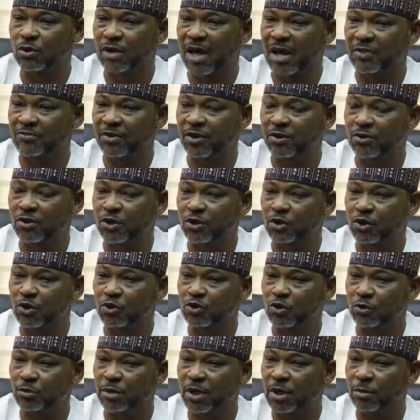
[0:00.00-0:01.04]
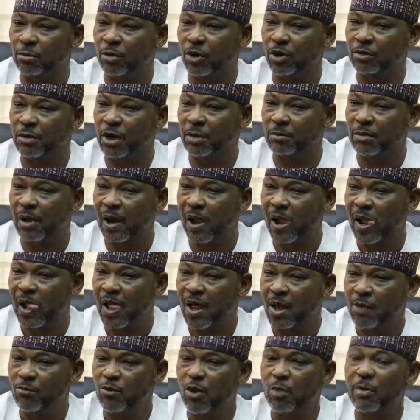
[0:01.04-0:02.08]
that federation to be a board member.
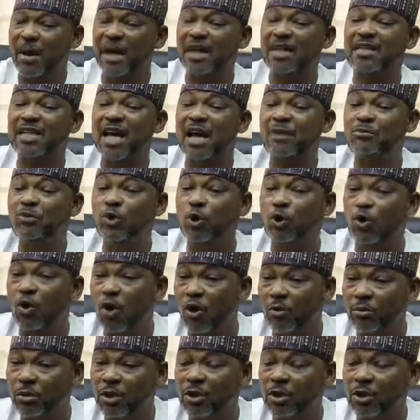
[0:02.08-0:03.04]
But by the time you come